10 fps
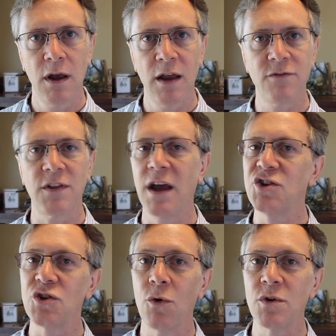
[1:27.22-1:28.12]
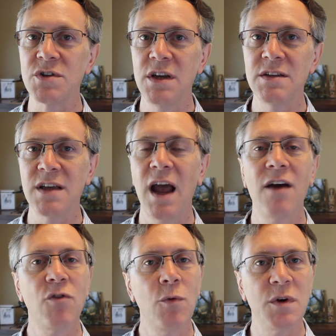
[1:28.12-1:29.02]
And Flash, of course, is
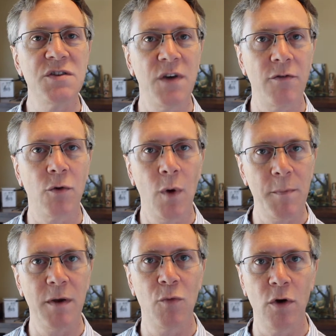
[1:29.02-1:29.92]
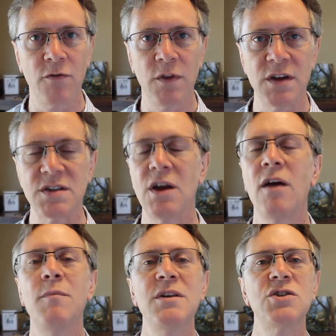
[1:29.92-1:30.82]
everyone's favorite whipping boy for this. There
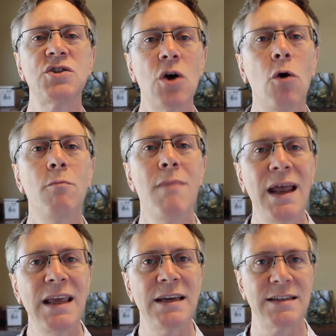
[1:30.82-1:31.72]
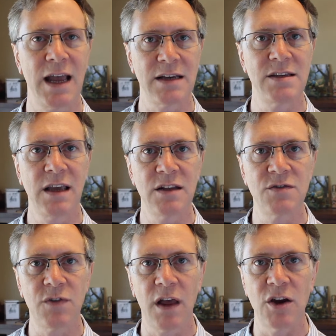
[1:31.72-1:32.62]
have been so many attacks
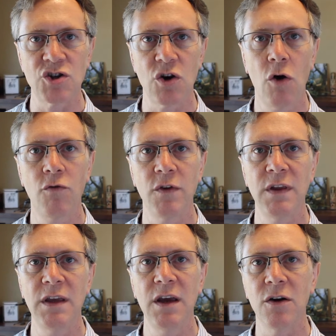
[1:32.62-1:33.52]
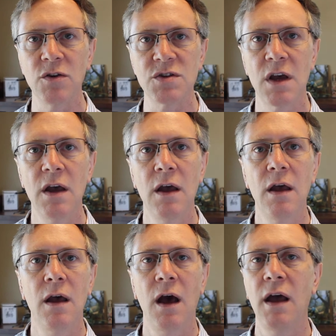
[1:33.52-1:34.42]
against Flash over the years.
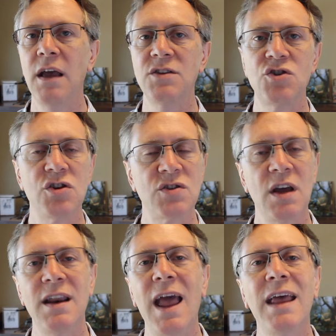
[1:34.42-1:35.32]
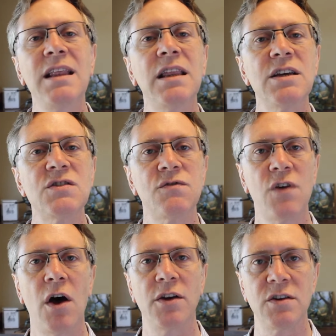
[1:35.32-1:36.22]
Uh, it's just an endless
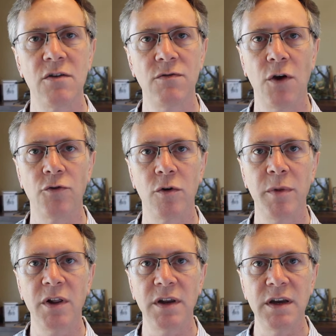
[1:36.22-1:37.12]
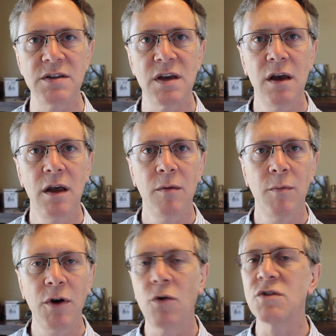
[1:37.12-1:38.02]
font of vulnerabilities.
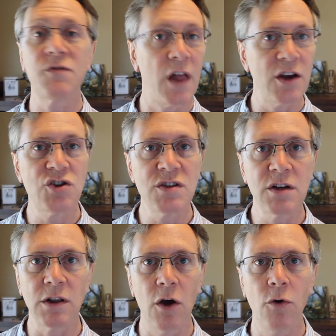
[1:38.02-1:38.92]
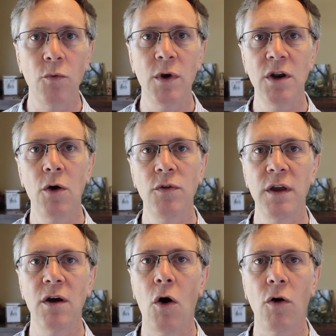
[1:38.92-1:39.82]
But of course, Flash isn't alone. We know
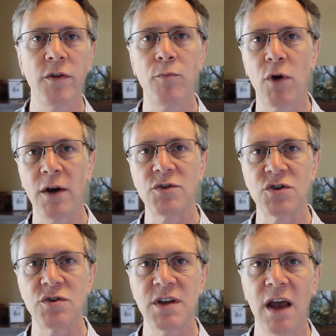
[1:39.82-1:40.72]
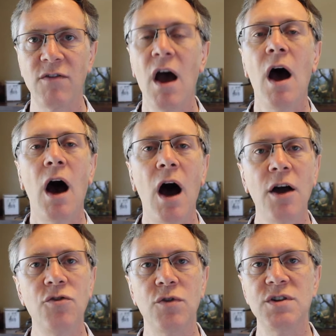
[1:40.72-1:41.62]
that all the browsers have
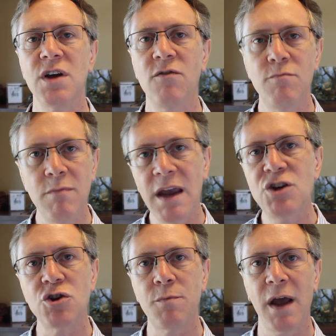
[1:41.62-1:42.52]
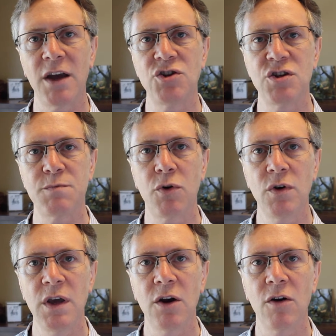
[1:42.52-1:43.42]
hundreds of major patches
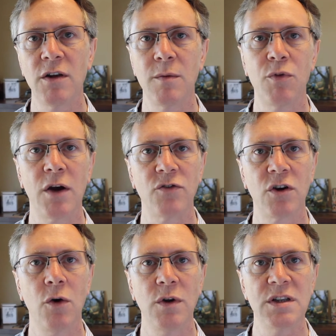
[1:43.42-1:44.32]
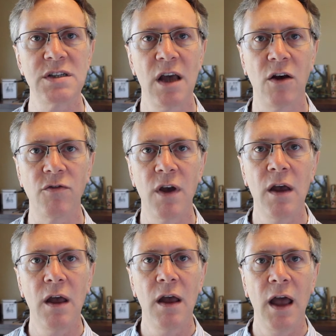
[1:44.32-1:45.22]
per year on the browser code itself.
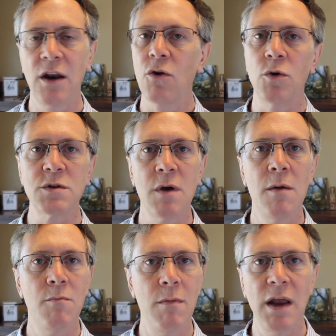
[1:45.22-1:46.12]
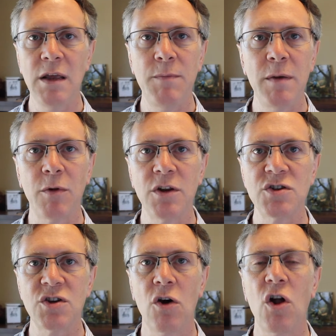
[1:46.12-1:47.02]
And of course, many people
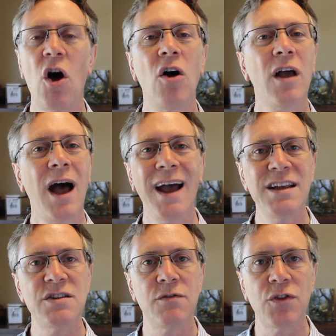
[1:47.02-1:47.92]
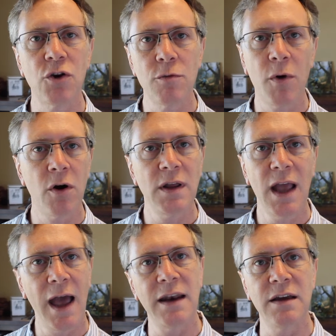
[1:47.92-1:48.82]
install all kinds of third
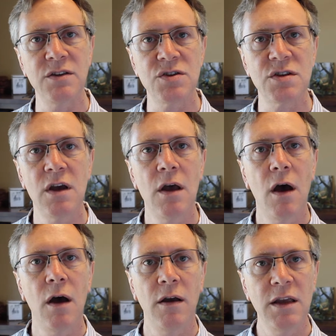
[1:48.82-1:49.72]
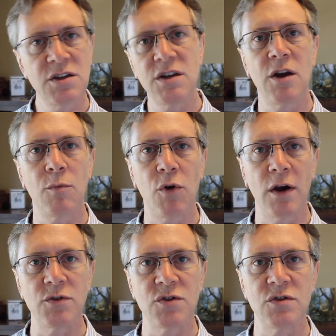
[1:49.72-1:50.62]
party add ins into their
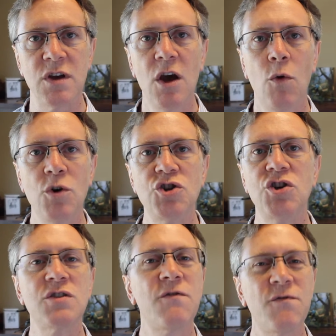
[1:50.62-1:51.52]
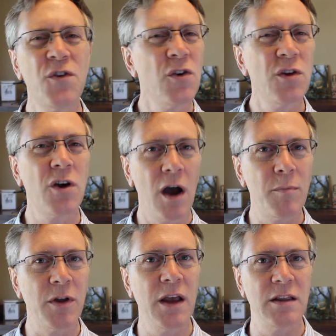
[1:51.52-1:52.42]
browsers, which just further
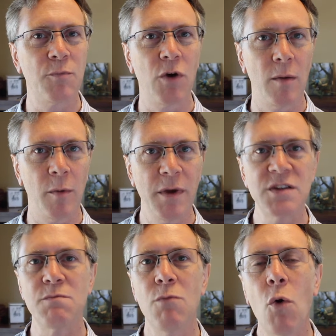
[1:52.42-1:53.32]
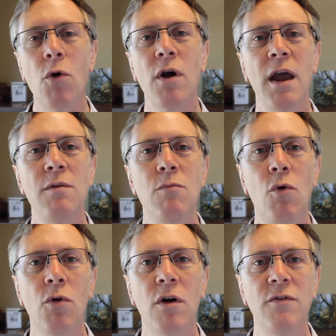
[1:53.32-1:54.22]
complicate the problem. It's more and
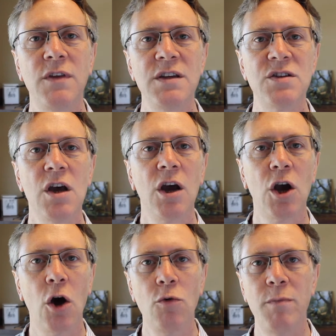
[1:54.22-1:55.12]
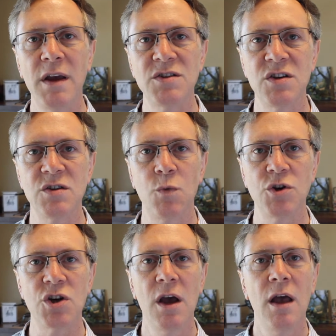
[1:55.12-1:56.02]
more of these code bases
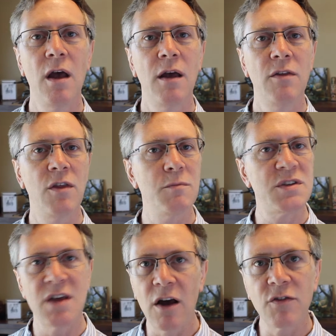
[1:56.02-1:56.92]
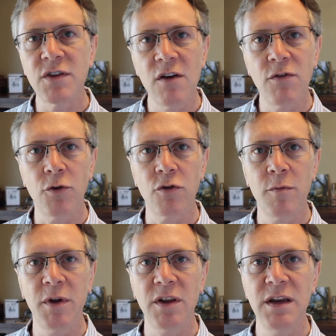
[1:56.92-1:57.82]
which themselves have
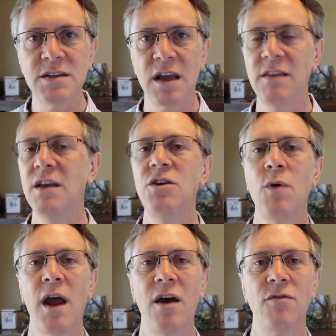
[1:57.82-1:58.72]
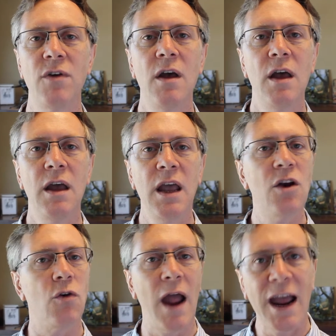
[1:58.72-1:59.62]
vulnerabilities, and then you have
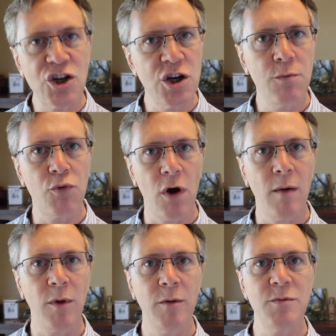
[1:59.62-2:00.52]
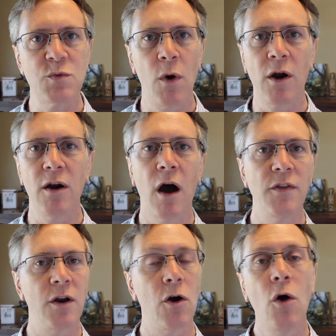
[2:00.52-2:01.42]
interaction problems where
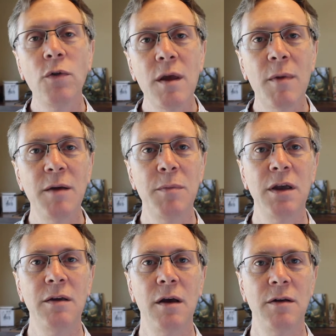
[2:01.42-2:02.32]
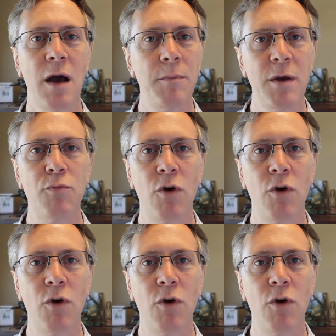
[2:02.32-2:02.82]
on their own they might be not be a